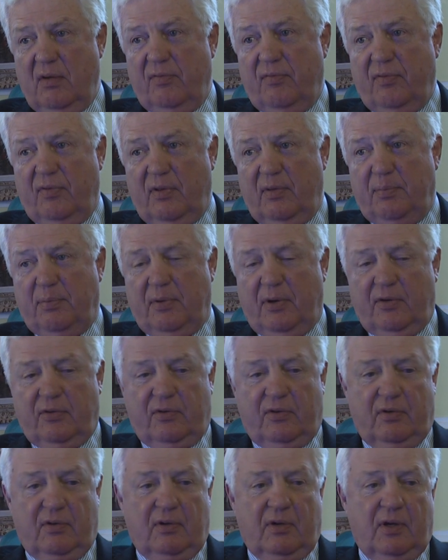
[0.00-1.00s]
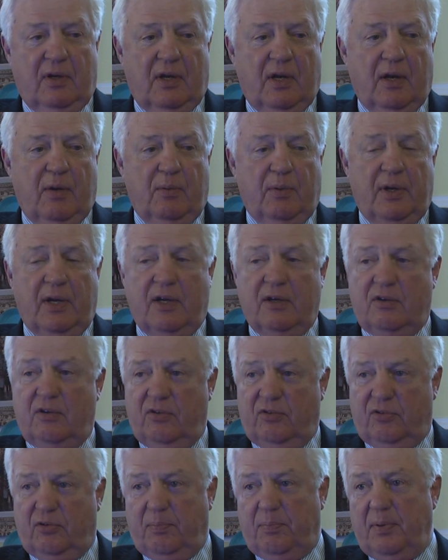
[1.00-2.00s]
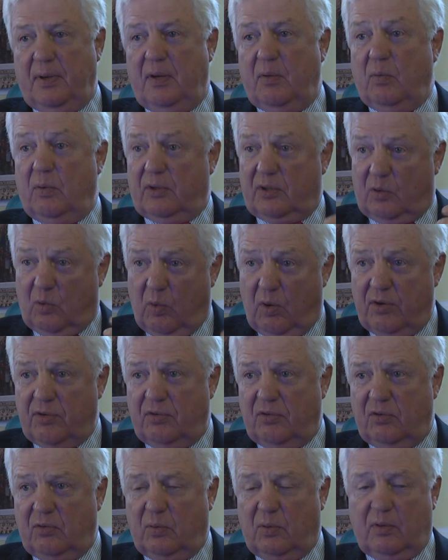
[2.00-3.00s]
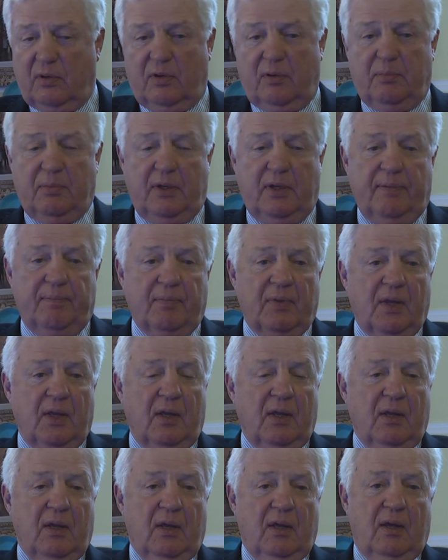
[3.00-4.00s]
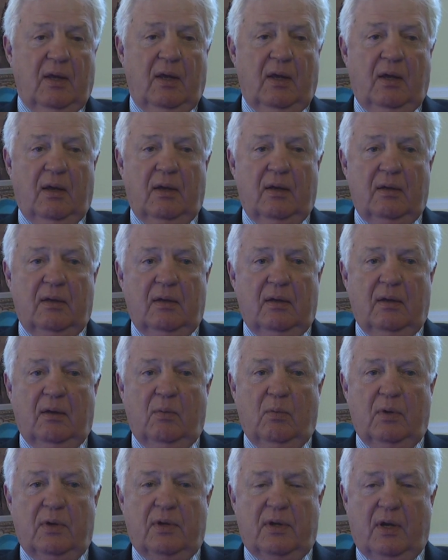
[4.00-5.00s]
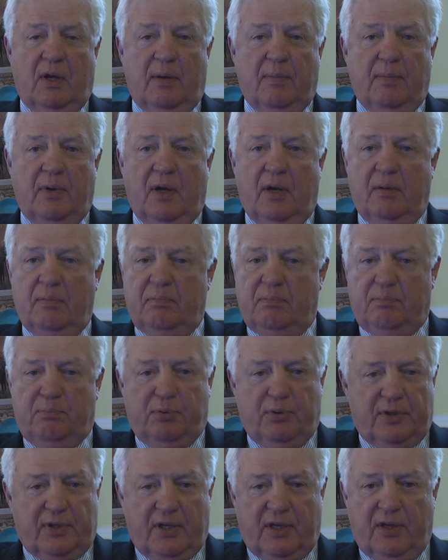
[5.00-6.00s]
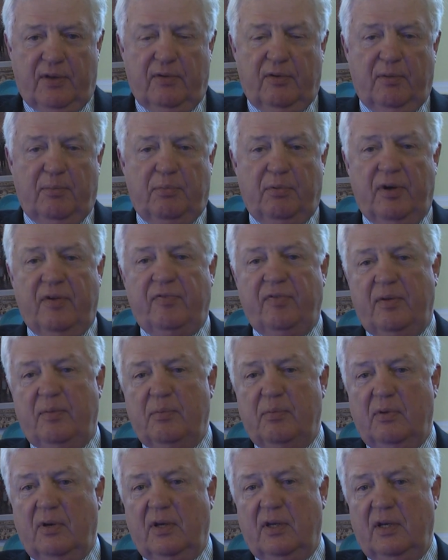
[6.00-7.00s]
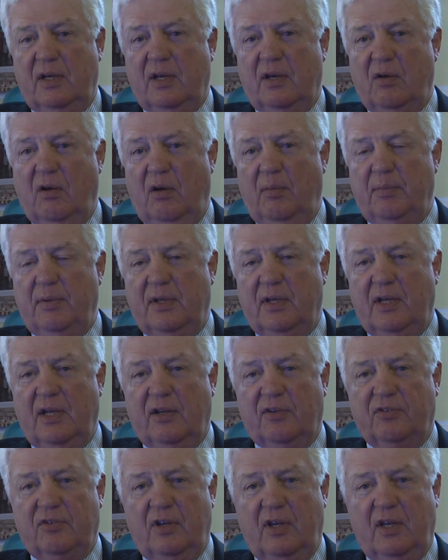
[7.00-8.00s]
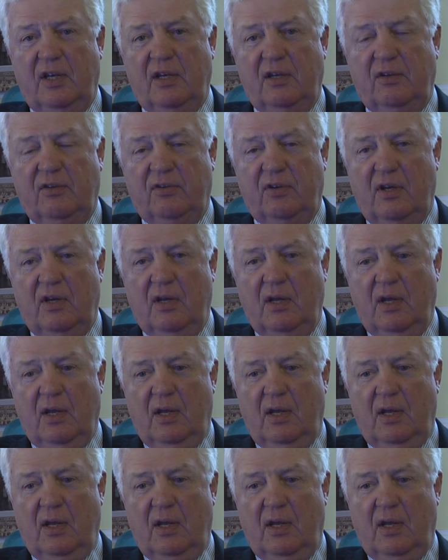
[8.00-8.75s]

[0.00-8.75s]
for the president, and I would anticipate what the questions were going to be. And one time I put together a briefing book, and he called me the next day and he said,